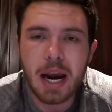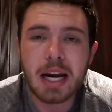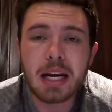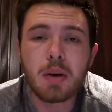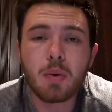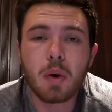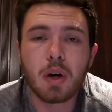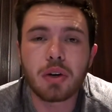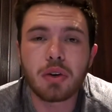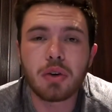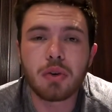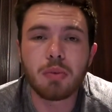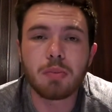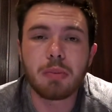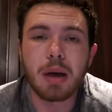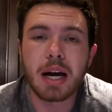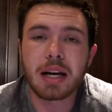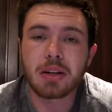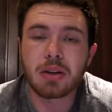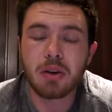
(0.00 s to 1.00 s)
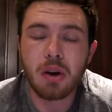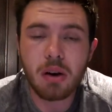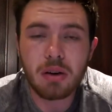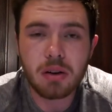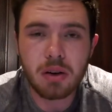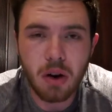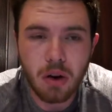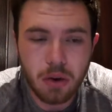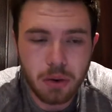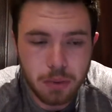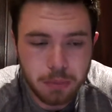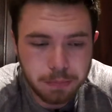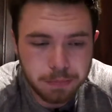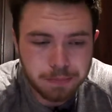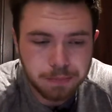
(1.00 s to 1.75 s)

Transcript: anyone who might not know,